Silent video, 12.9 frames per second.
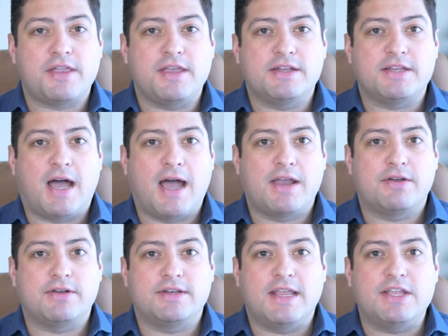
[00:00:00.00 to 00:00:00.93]
the
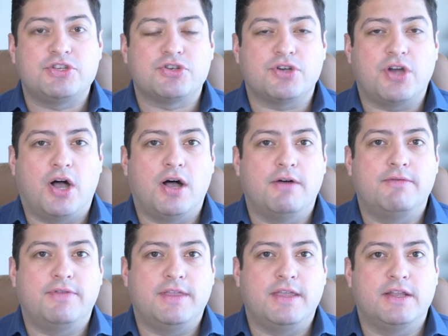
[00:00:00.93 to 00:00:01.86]
entire nature
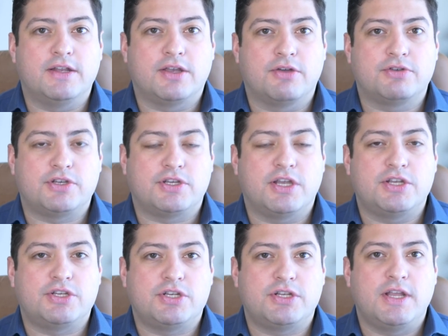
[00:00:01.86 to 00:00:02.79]
of the
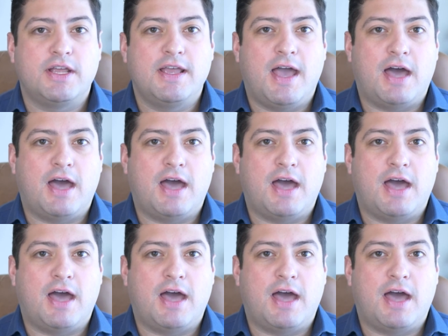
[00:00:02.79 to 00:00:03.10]
negotiation,